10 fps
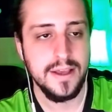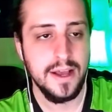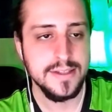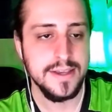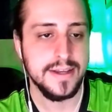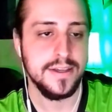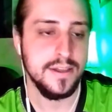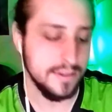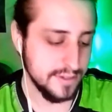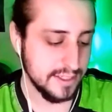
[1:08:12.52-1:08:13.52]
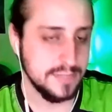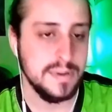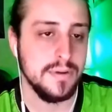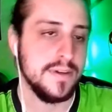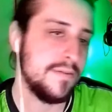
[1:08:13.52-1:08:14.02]
It's like these
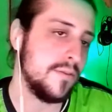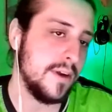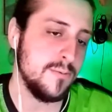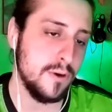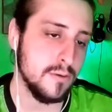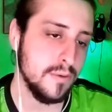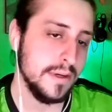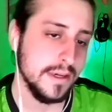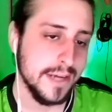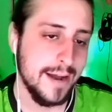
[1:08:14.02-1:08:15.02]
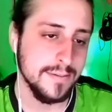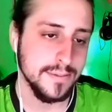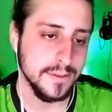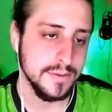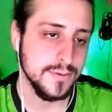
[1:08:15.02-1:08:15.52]
people have never read Wonder Woman in a comic
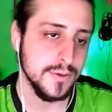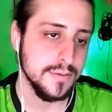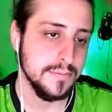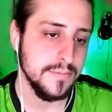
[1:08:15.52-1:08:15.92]
book before.